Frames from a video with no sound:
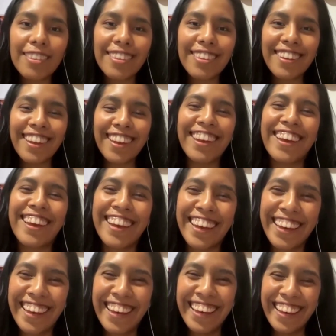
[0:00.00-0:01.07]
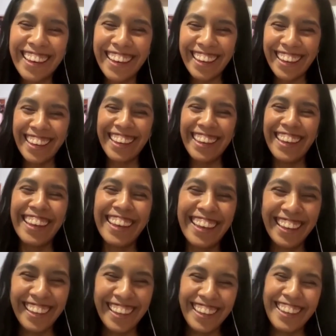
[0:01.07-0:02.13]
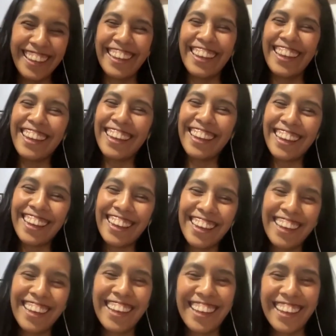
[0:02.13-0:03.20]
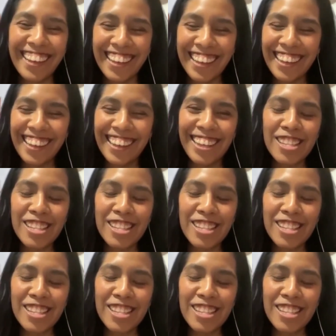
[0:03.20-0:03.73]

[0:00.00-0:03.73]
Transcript: [no speech]